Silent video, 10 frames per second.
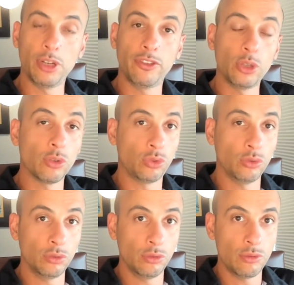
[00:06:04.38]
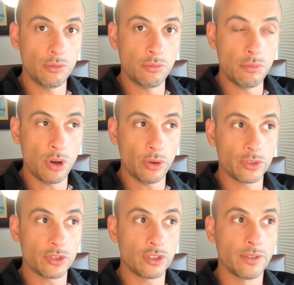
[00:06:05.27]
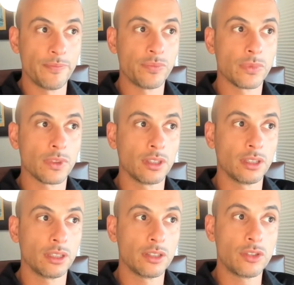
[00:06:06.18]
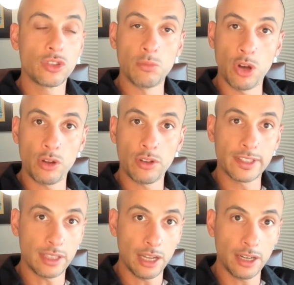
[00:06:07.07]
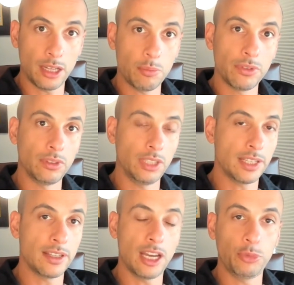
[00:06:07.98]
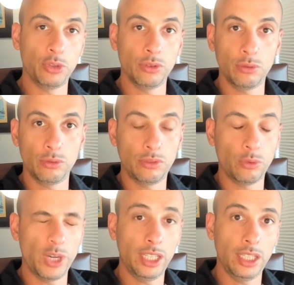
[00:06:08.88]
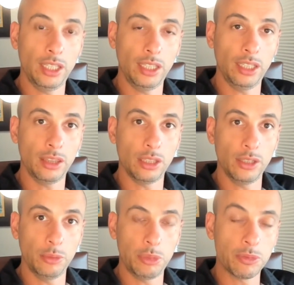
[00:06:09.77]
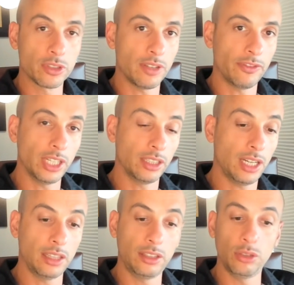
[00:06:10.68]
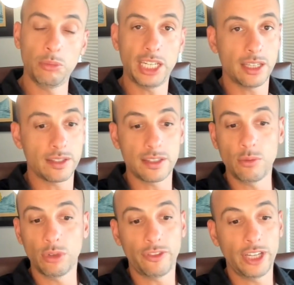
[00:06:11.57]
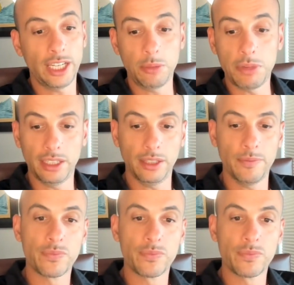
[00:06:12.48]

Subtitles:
if you go to most small startup, let's say up to 20, 30 people, something like that, in many cases, you won't find anybody